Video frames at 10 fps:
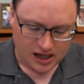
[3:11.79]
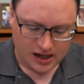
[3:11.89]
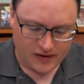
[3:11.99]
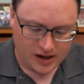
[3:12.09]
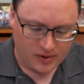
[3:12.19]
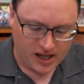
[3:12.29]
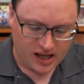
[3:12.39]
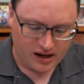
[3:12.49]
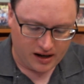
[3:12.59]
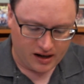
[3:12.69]
And then we
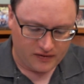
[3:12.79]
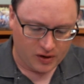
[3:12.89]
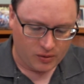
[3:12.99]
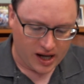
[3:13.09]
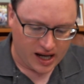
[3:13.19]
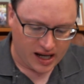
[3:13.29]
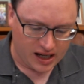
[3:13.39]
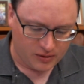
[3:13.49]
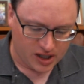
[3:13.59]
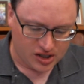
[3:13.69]
hear of the way
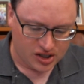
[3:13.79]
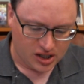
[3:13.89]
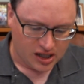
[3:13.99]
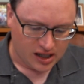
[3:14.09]
in which